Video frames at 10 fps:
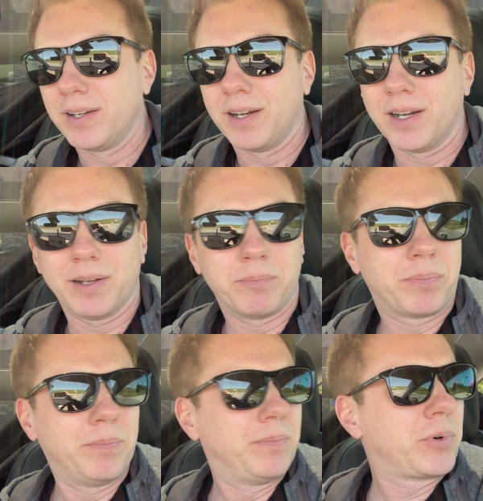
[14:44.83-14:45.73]
uh,
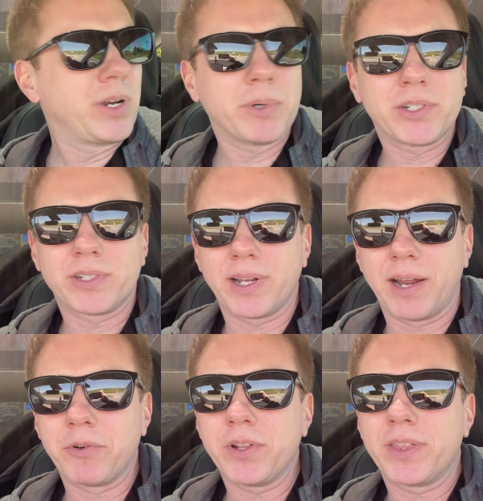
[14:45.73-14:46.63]
pretty much
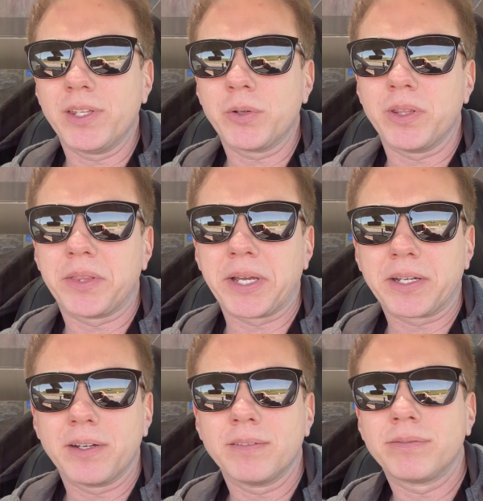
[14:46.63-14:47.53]
everything you can think
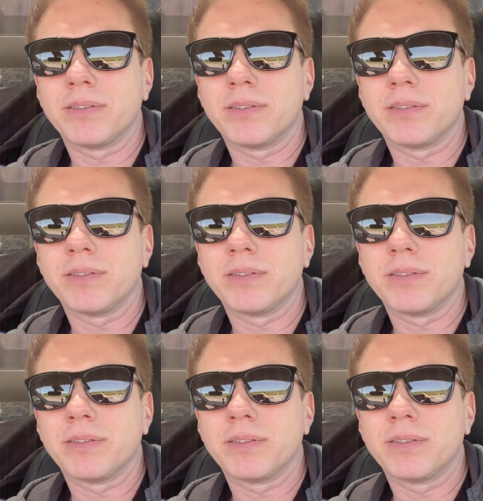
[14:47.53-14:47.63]
of,